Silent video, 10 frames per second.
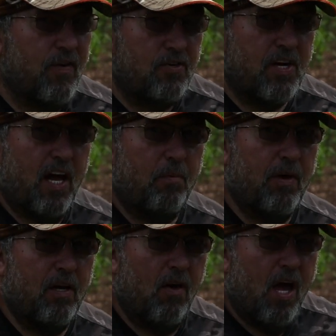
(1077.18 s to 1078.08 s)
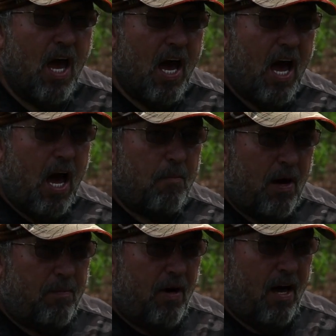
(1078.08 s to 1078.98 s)
the first jalapeno
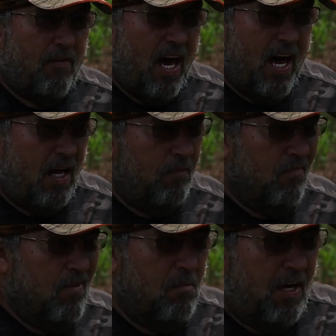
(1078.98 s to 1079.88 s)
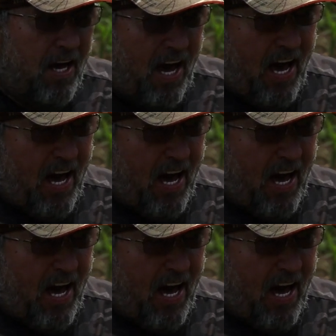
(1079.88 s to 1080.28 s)
pepper I've had. But now